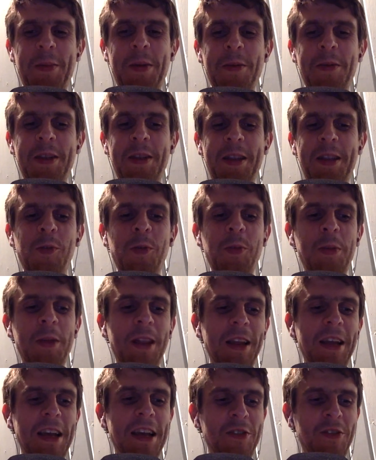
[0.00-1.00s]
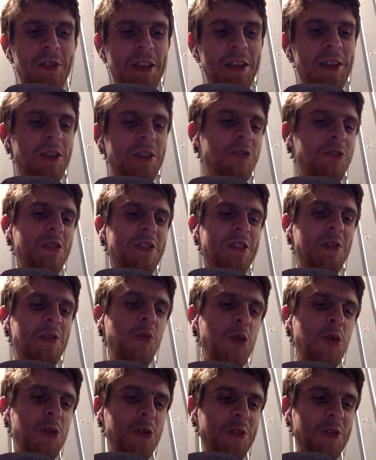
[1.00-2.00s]
maybe that would be the last interesting
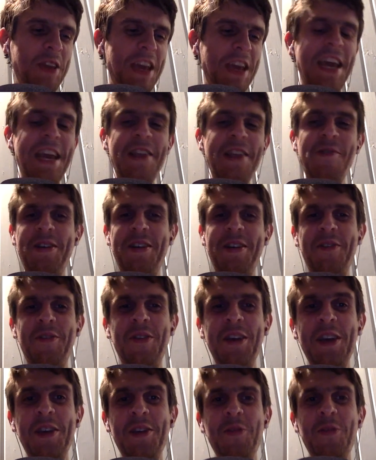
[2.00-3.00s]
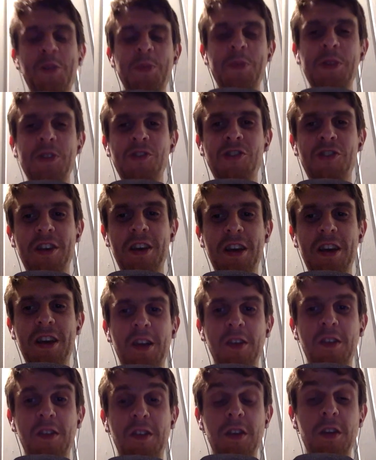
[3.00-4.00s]
word. Anyway, thank you very much.
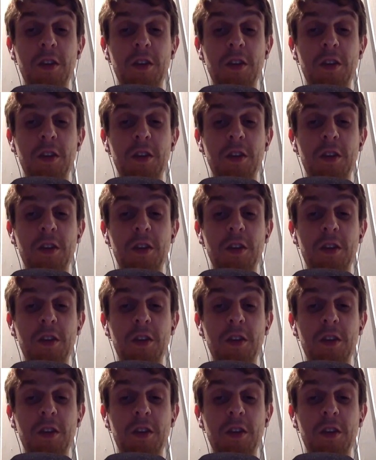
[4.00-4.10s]
Uh, see